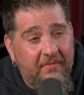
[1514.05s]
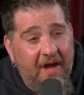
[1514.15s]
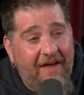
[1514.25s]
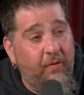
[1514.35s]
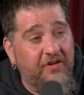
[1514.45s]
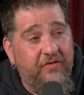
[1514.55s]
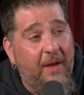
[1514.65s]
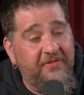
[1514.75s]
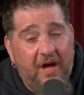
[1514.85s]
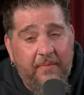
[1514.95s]
I've or, watched
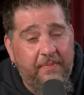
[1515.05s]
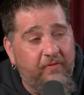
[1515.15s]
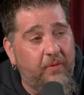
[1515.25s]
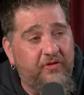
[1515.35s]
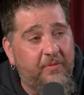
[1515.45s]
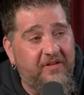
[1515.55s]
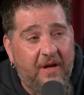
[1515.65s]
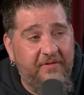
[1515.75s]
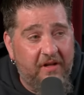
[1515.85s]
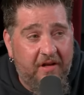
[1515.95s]
Rob Zombie perform so many
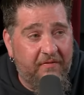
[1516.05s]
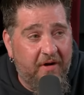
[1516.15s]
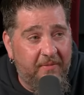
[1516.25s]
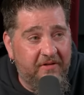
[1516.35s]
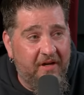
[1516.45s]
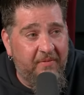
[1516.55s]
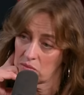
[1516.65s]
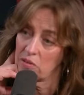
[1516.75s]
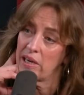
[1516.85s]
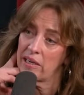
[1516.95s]
times. I love Rob Zombie.
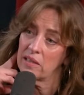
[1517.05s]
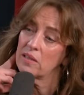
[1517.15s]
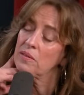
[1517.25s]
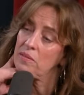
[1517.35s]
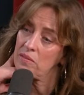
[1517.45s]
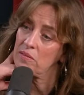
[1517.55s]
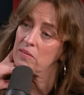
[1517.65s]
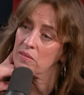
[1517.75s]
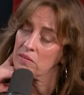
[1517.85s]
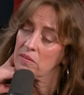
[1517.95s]
Right. Great
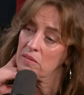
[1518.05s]
performer.